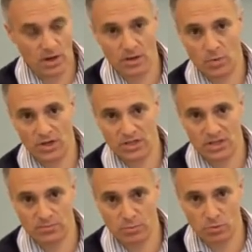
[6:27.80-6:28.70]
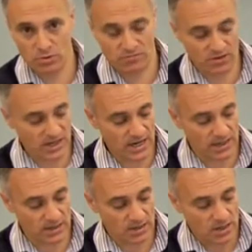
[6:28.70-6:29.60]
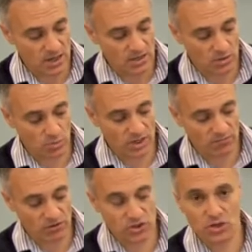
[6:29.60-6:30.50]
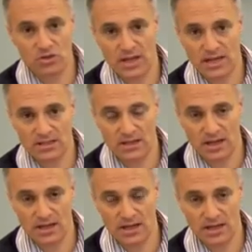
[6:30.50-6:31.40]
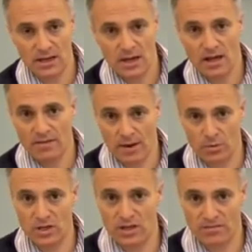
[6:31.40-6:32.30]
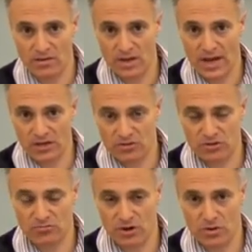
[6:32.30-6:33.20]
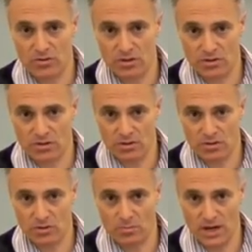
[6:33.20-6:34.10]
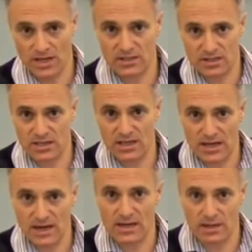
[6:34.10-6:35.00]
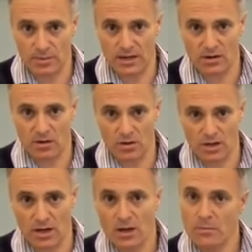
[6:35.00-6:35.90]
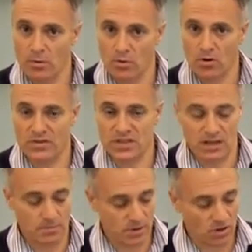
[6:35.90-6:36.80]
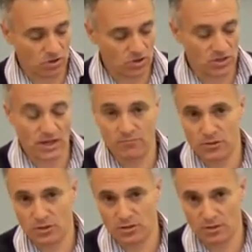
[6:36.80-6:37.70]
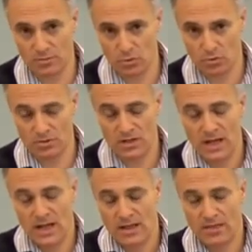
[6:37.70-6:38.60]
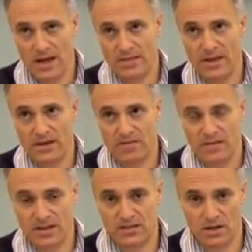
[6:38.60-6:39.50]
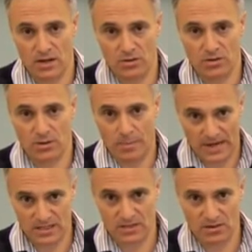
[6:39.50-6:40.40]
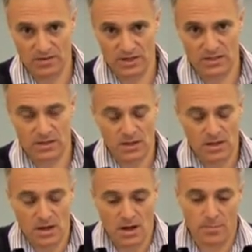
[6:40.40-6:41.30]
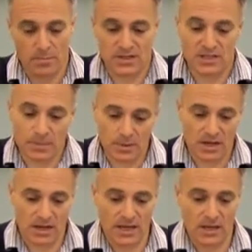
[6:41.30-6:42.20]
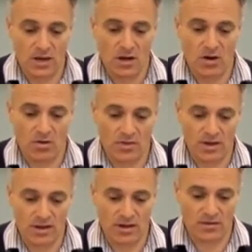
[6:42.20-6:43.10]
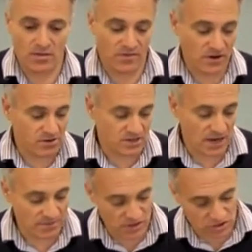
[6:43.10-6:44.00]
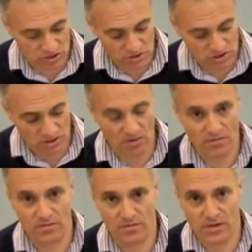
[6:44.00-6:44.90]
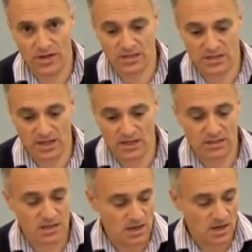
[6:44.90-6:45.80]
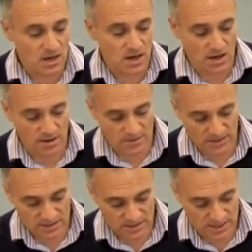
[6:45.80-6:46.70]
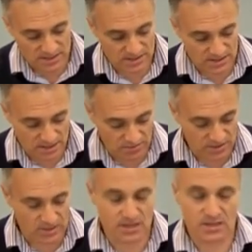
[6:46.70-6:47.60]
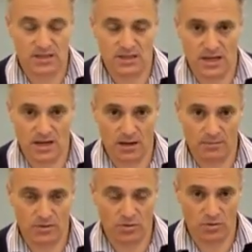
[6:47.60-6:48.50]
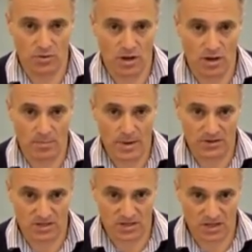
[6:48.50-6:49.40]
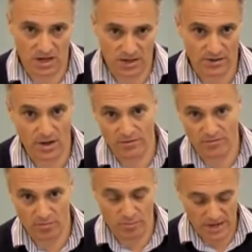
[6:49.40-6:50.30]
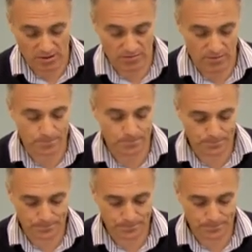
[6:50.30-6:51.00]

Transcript: in which these balls are retained. So we can reduce that slightly, and that will give you the extra stroke that you might just need that little bit longer. But obviously, because you're now reducing the balls, that then affects the load capacity of it. But typically, on the very heaviest duty of these things, the DS series, this can take up to about a ton over a pair of them.